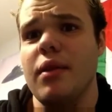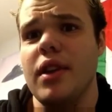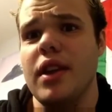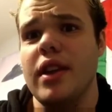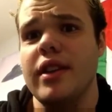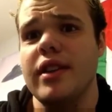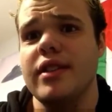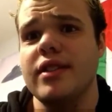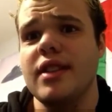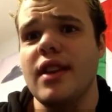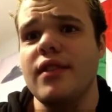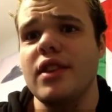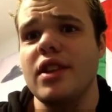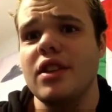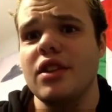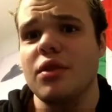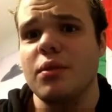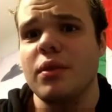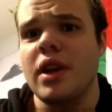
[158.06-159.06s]
in
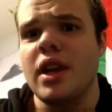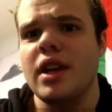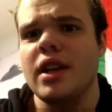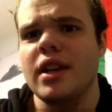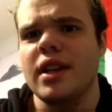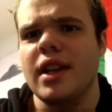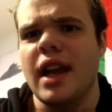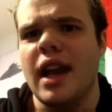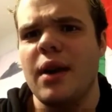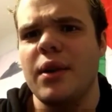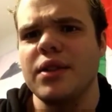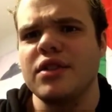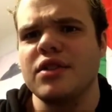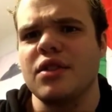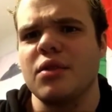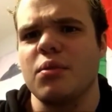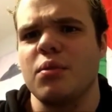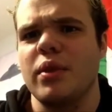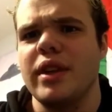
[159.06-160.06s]
73, and then now it
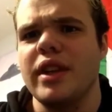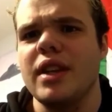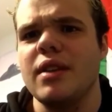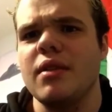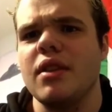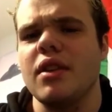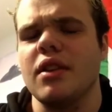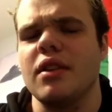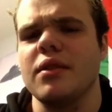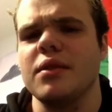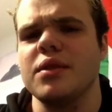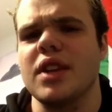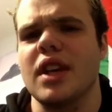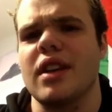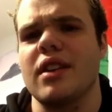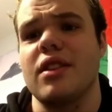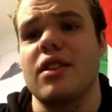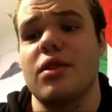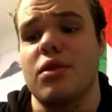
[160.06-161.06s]
was
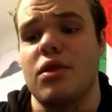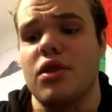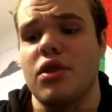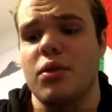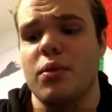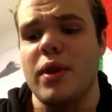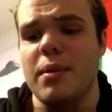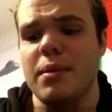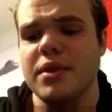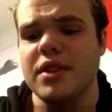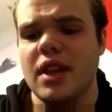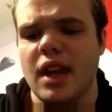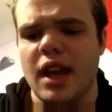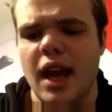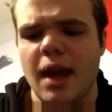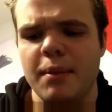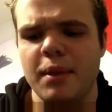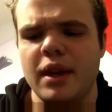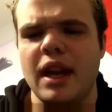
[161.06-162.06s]
like a 3%
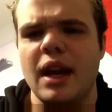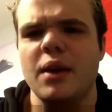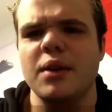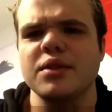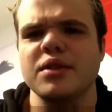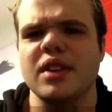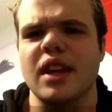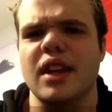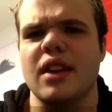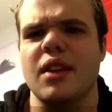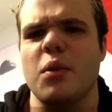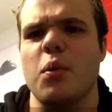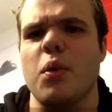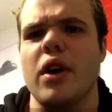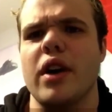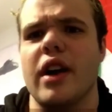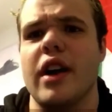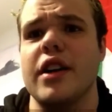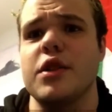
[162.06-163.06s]
gap, and now it's like a
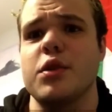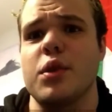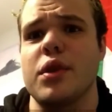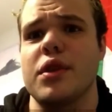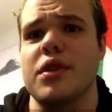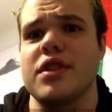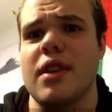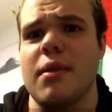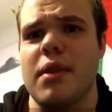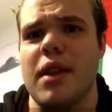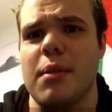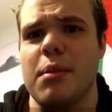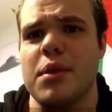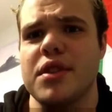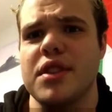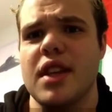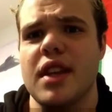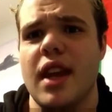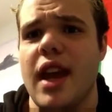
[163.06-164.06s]
100 or something
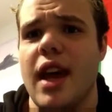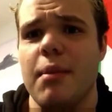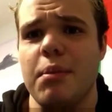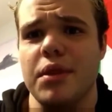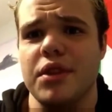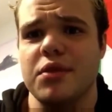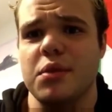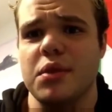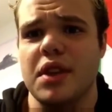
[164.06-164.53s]
percent gap. It's